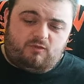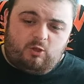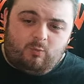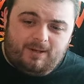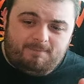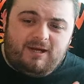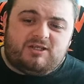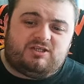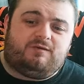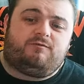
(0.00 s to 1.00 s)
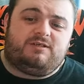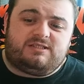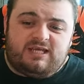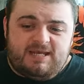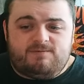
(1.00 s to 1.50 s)
where Mike Jeffries
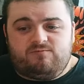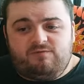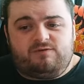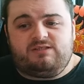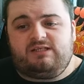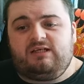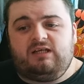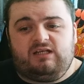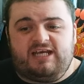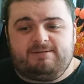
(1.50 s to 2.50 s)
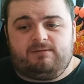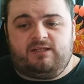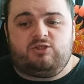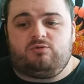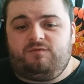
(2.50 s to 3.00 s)
keeps referencing Clay's
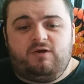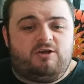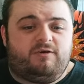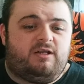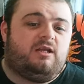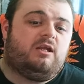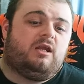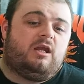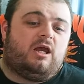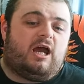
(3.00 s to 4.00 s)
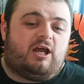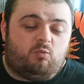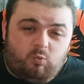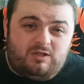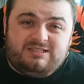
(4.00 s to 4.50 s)
potential firing
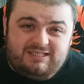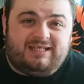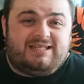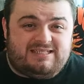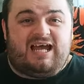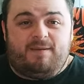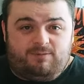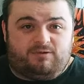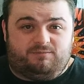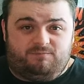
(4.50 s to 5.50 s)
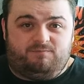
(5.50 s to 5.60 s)
and wanting it to happen.